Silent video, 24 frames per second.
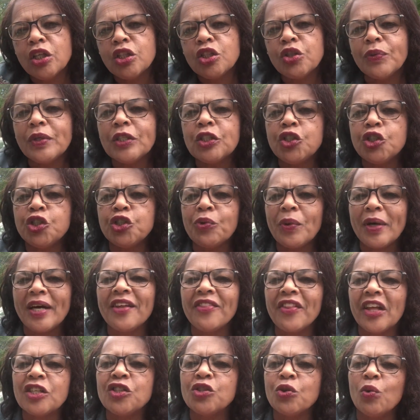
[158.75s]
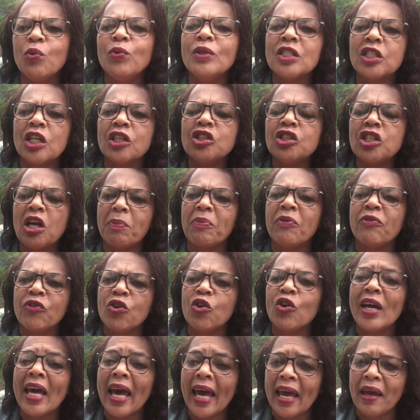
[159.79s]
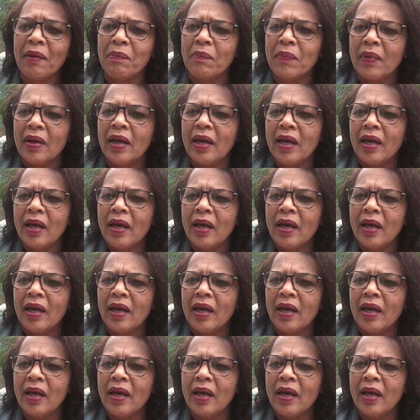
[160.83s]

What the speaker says: to ensure that you're always on top of your game.